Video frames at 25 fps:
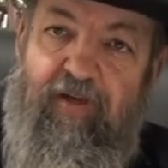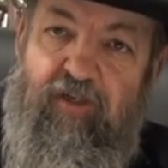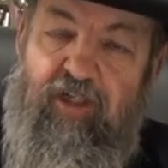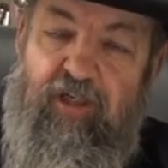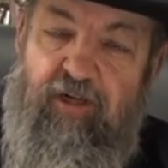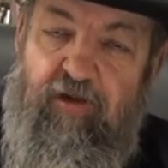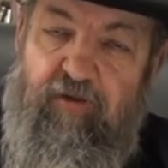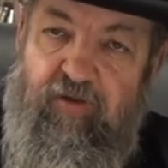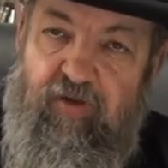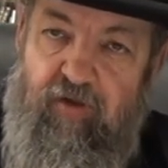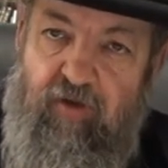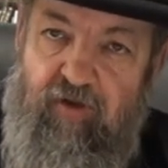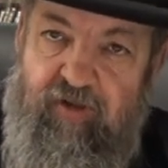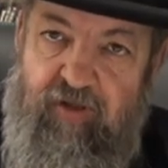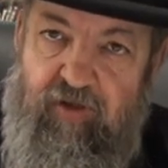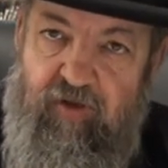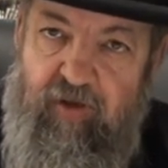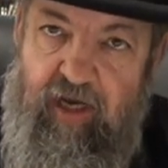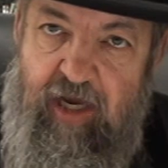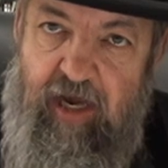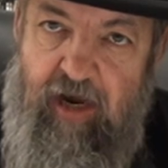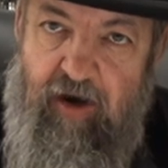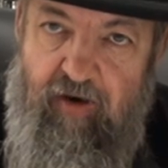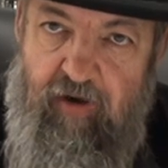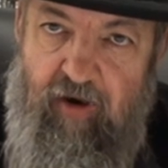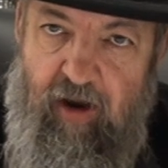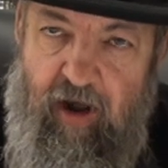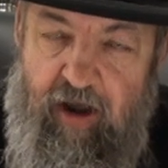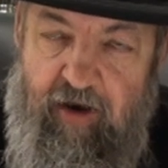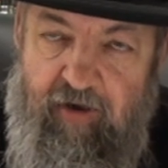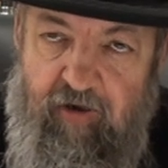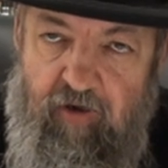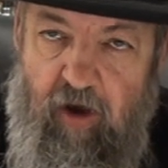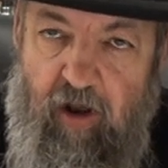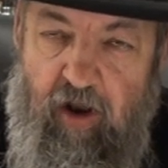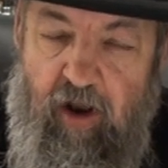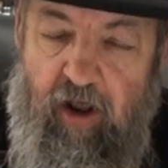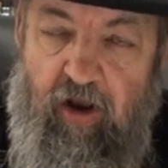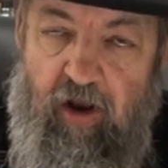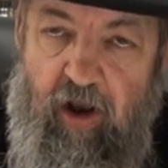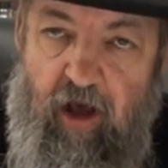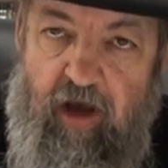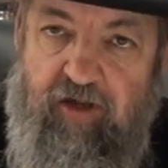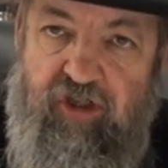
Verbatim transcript: The year is also aired on Kol